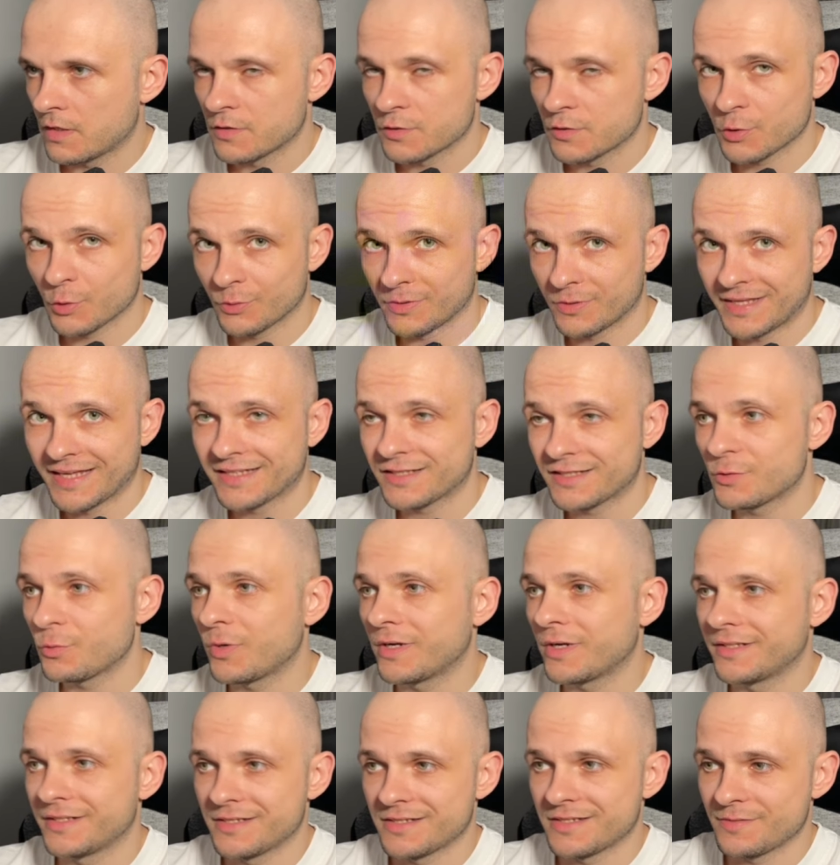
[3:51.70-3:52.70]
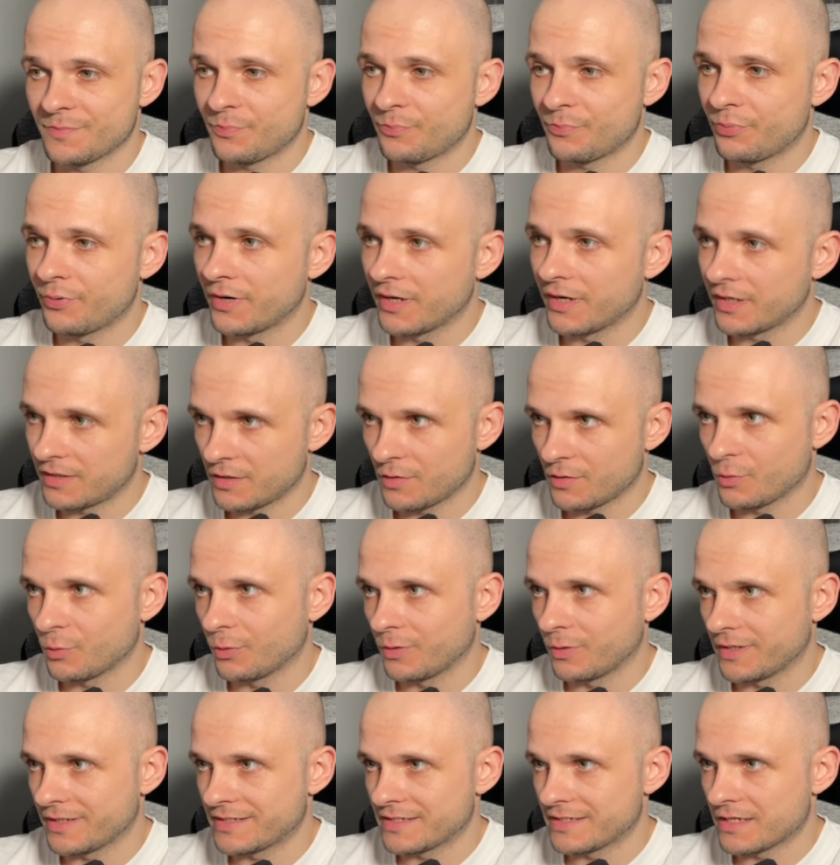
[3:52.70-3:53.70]
So that one is a pretty
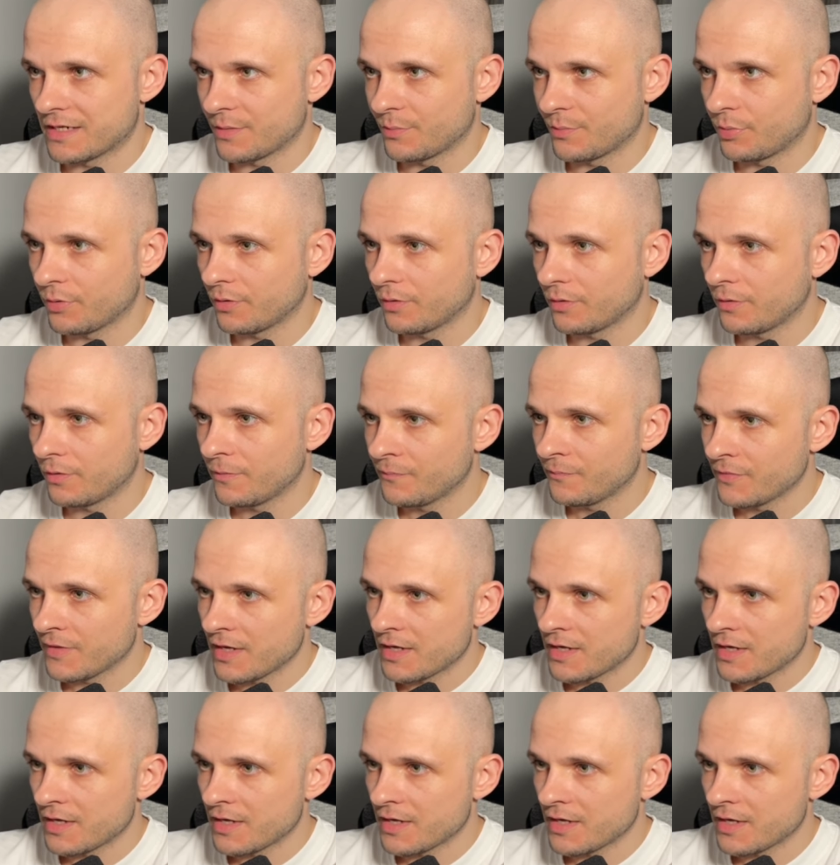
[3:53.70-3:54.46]
cool example.